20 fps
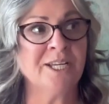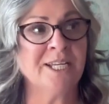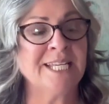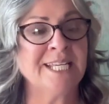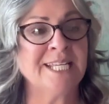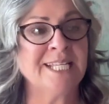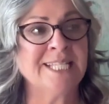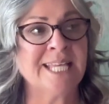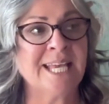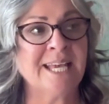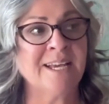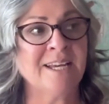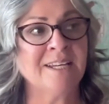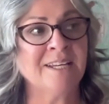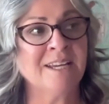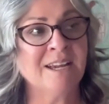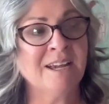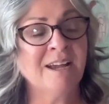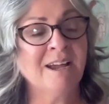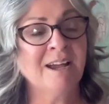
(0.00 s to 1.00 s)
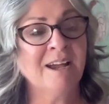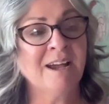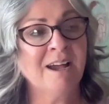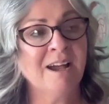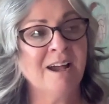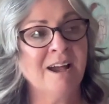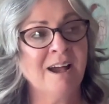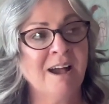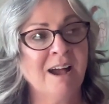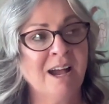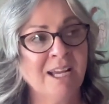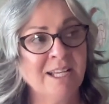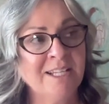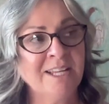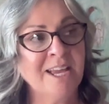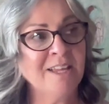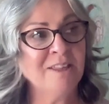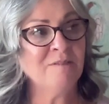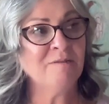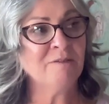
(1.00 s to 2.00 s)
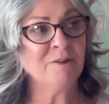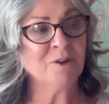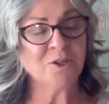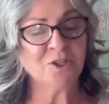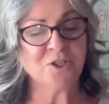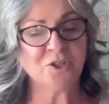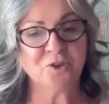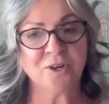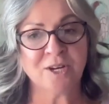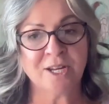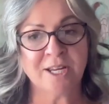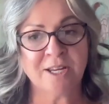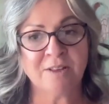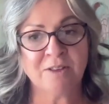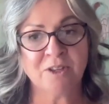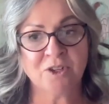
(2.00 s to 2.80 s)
And he said, I take the first drink,